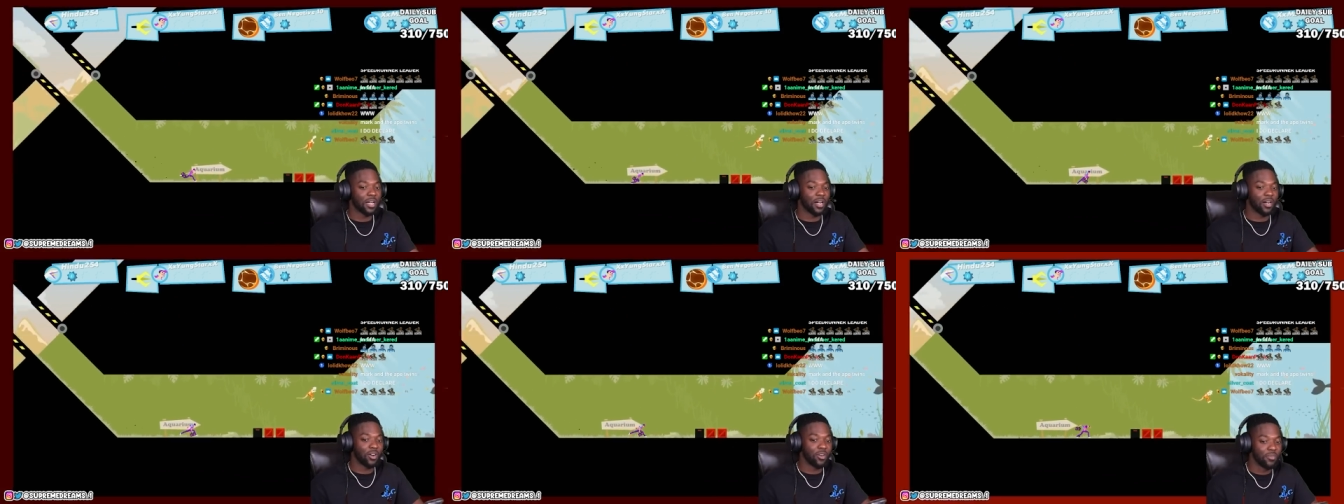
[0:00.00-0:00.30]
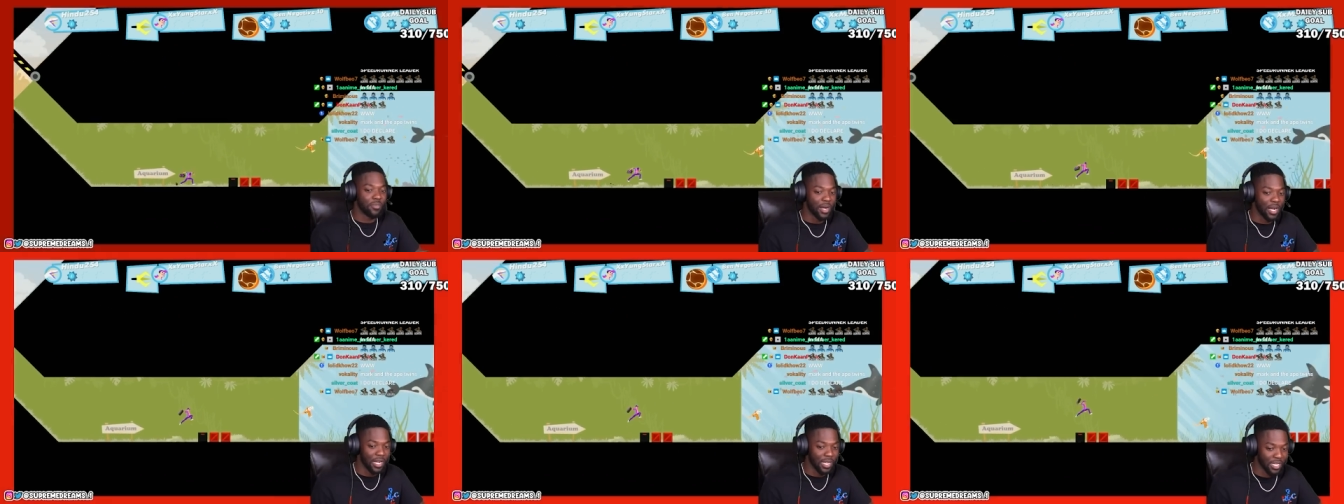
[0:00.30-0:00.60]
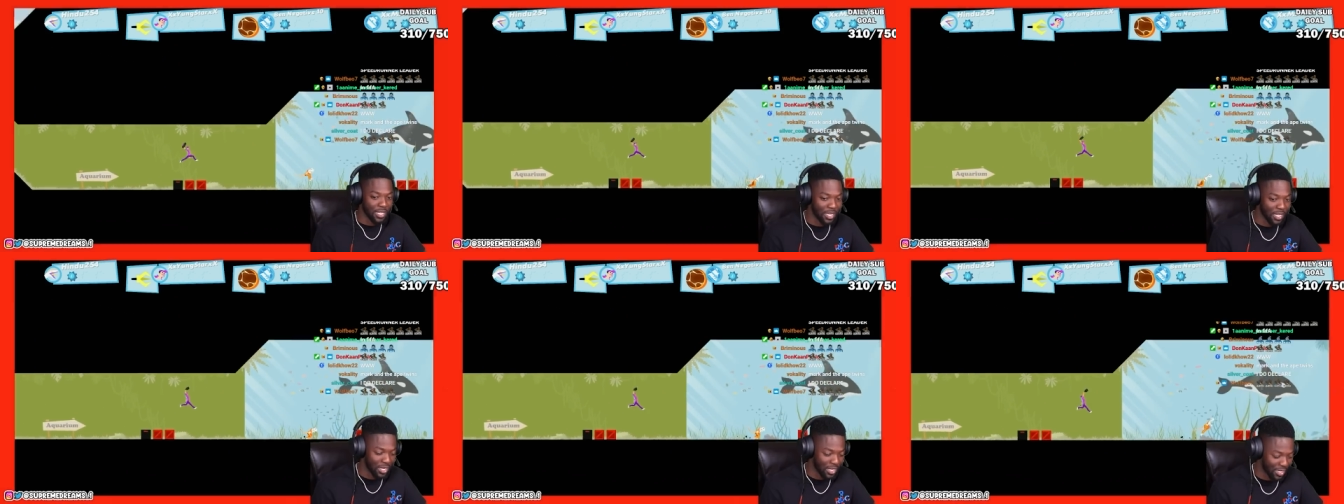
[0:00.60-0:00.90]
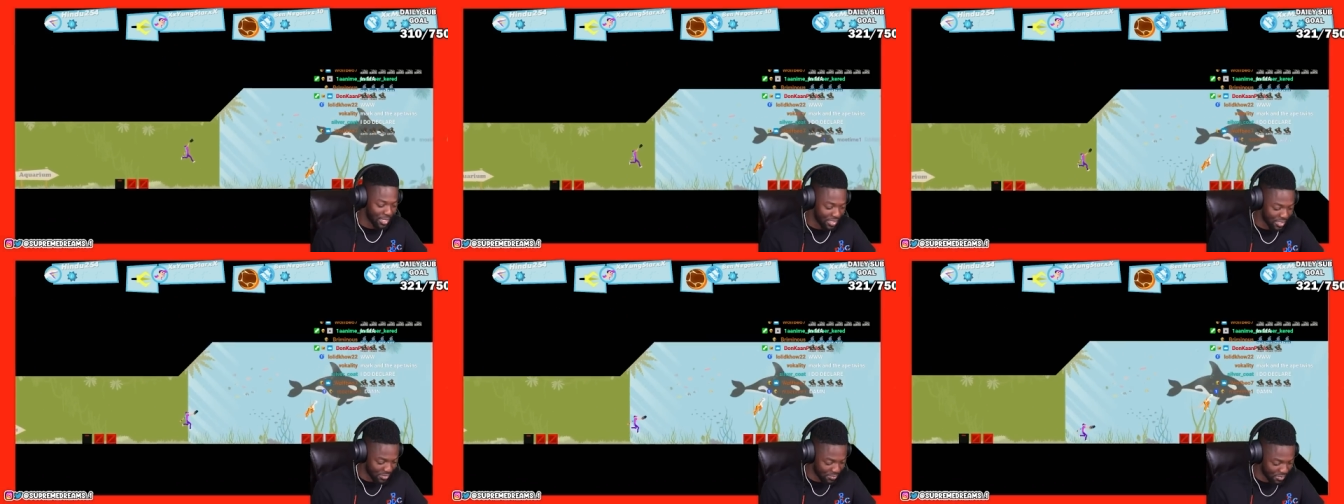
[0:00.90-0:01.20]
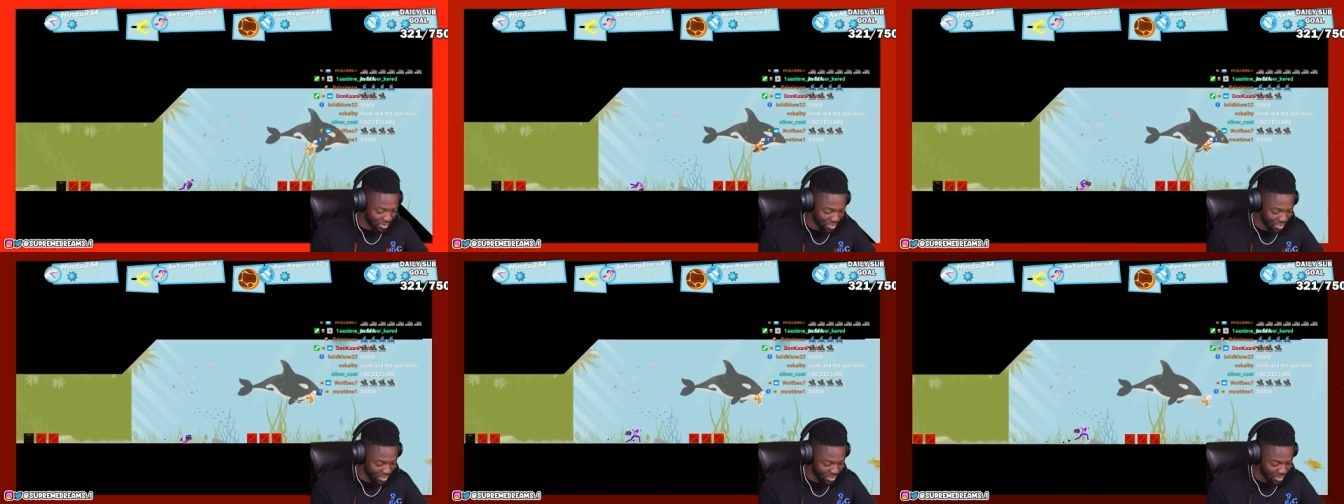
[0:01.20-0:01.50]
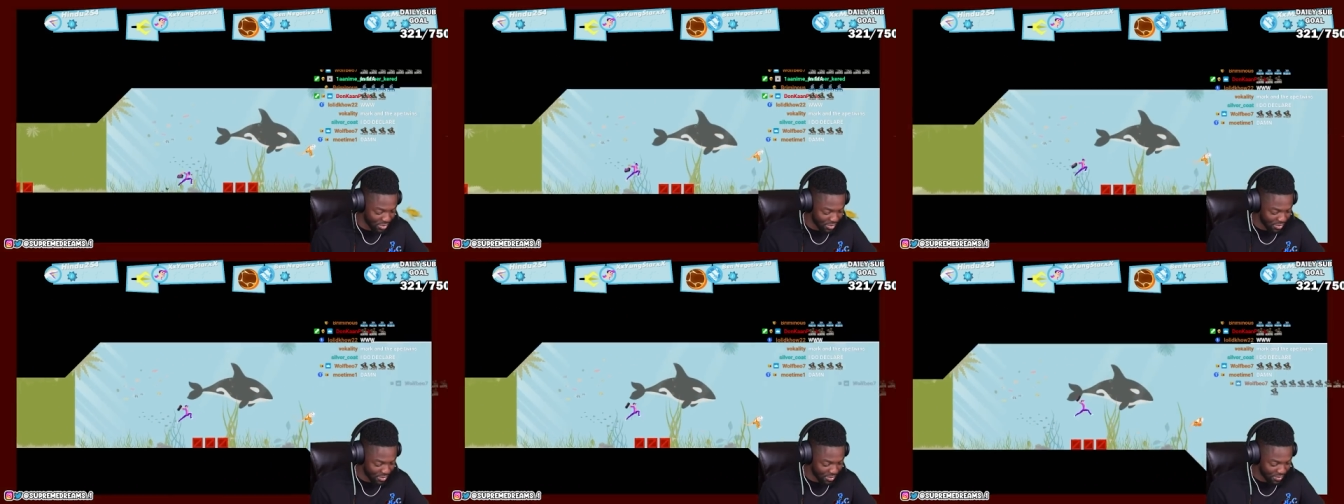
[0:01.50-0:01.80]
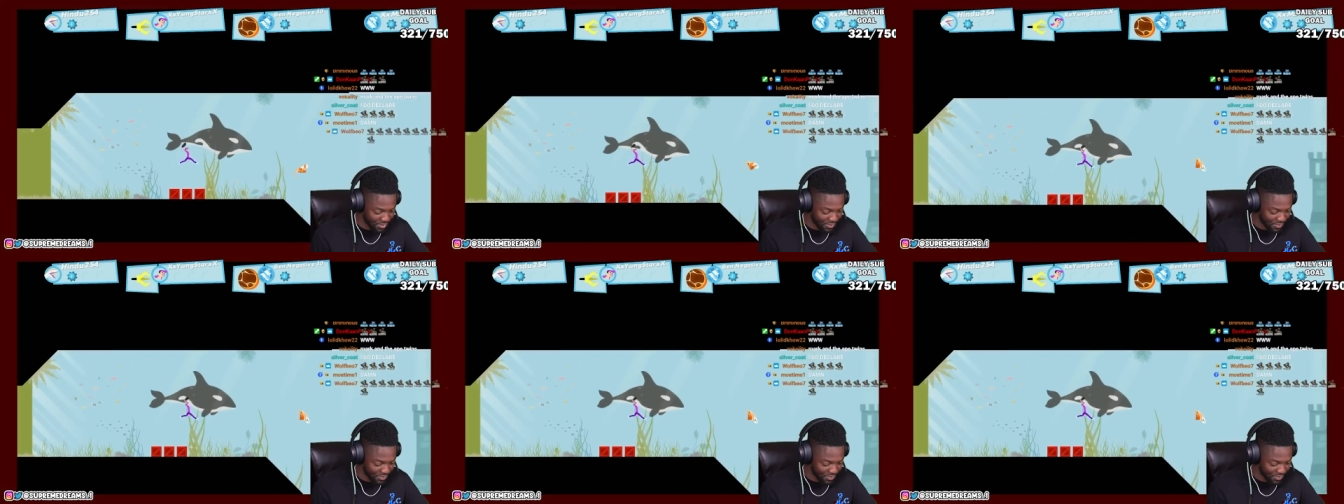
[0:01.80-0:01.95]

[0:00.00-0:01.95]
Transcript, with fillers: Oh. what the fuck is going on, man?